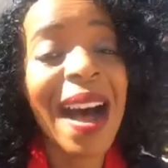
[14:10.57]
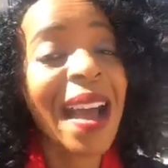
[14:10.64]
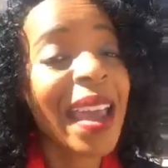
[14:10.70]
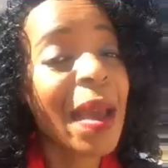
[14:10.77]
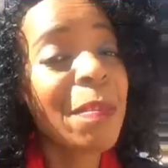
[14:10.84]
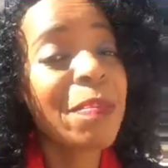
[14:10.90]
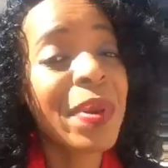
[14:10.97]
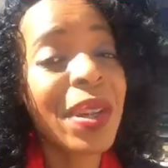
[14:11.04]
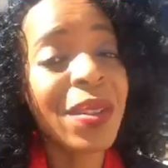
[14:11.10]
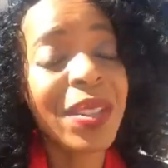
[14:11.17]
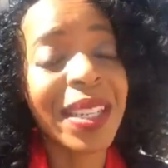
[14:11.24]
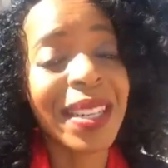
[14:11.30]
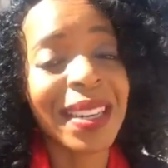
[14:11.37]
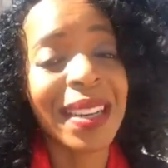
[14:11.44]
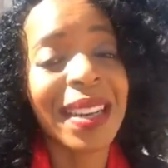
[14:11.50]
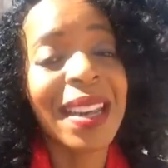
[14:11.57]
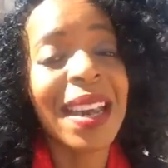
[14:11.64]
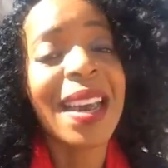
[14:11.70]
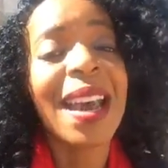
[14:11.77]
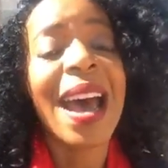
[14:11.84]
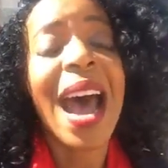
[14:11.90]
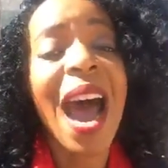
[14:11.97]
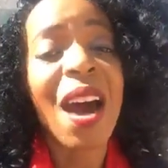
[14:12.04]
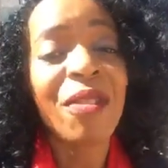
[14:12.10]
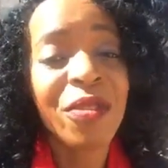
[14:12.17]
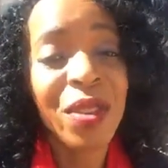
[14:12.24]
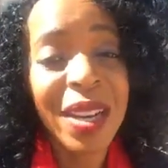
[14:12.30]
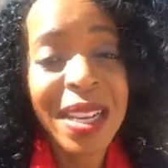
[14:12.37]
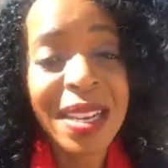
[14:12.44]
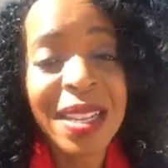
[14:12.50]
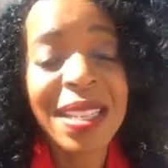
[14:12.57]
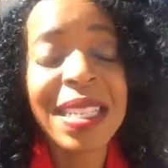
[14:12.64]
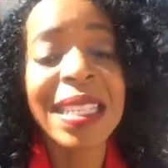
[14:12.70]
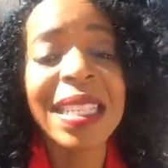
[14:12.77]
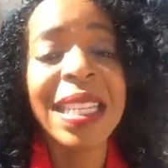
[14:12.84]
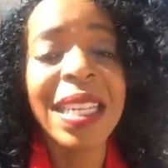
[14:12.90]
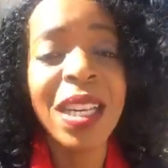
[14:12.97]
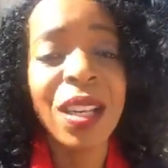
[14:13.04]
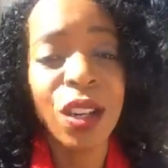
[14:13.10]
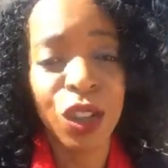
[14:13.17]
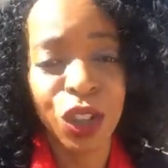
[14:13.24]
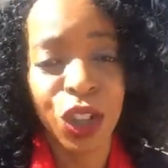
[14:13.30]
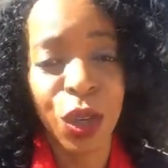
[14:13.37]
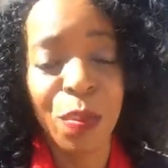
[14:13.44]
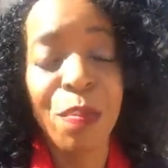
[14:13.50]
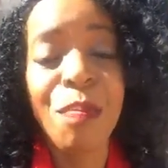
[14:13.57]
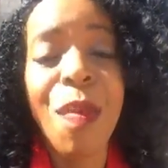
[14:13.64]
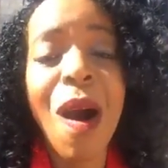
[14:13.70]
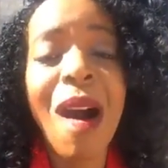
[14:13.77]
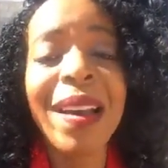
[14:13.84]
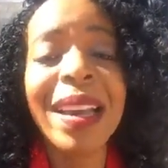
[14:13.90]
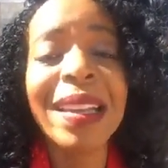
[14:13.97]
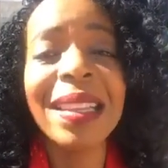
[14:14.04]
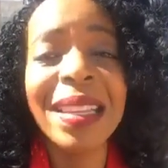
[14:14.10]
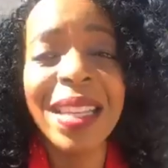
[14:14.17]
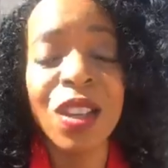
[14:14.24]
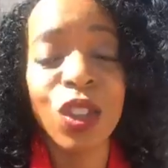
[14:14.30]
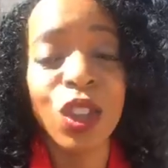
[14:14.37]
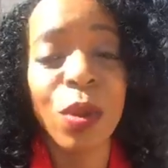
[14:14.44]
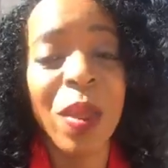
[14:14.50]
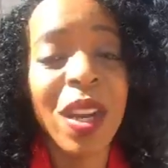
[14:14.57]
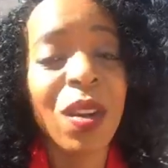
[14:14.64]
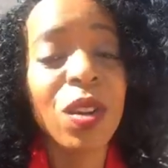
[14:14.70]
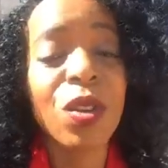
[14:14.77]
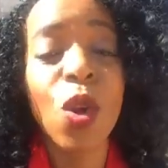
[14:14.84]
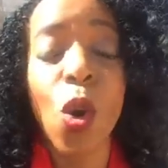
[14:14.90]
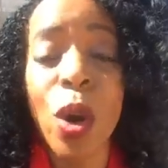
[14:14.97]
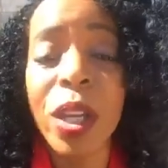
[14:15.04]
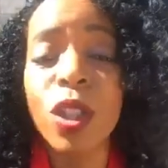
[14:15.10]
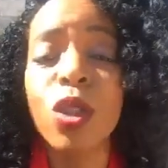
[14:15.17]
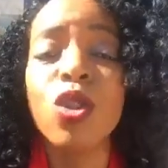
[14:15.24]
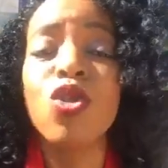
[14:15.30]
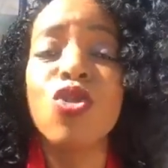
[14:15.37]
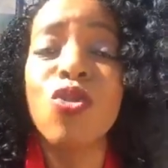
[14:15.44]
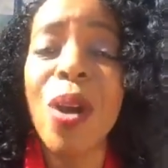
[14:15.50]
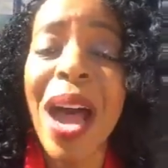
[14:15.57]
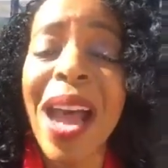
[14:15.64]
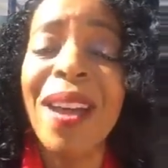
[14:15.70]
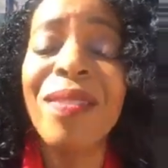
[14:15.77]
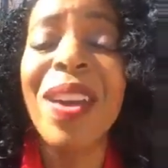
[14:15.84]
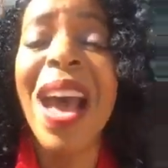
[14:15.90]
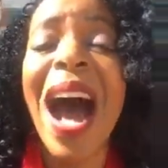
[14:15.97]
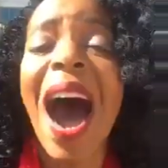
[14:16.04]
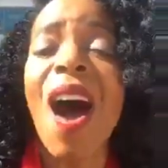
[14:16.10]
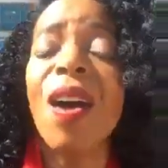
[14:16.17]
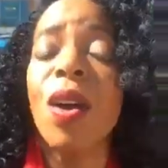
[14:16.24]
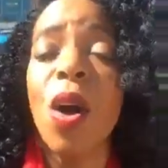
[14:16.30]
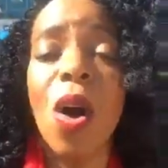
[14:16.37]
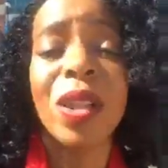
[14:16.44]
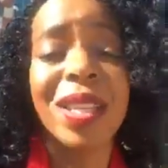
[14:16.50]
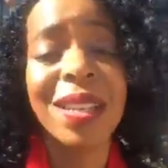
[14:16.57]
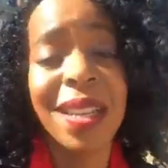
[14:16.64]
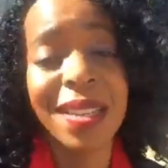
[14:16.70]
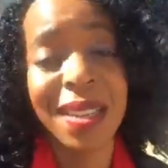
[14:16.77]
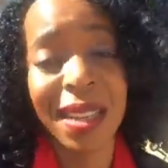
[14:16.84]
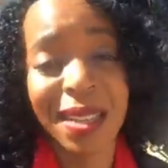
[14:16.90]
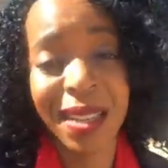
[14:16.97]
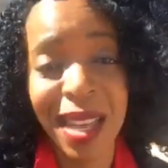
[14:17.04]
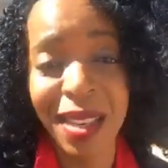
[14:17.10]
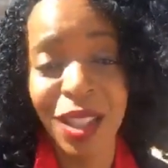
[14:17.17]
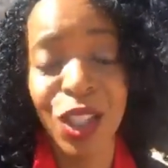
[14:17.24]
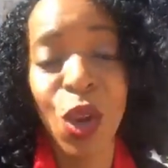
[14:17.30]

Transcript: I am building Africa's leadership, market leadership, that are going to drive our continent's ascent.